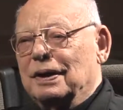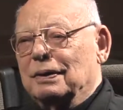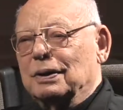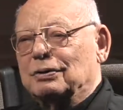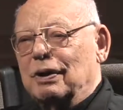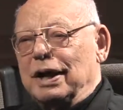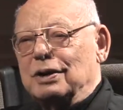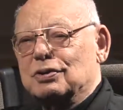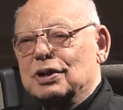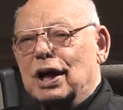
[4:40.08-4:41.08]
So the
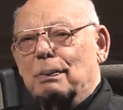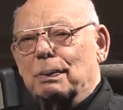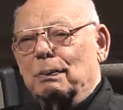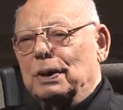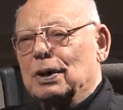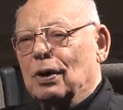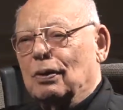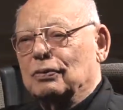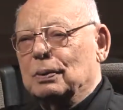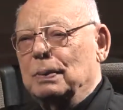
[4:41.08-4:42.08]
train stopped and would
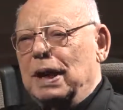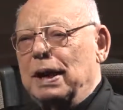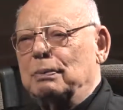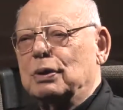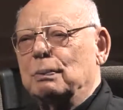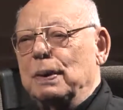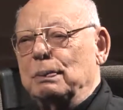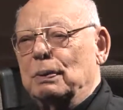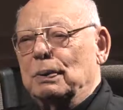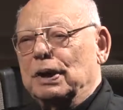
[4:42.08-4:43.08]
call some names and
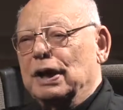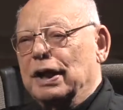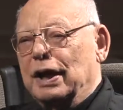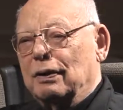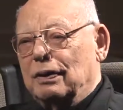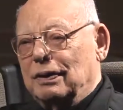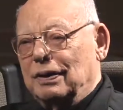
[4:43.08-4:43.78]
people would get out.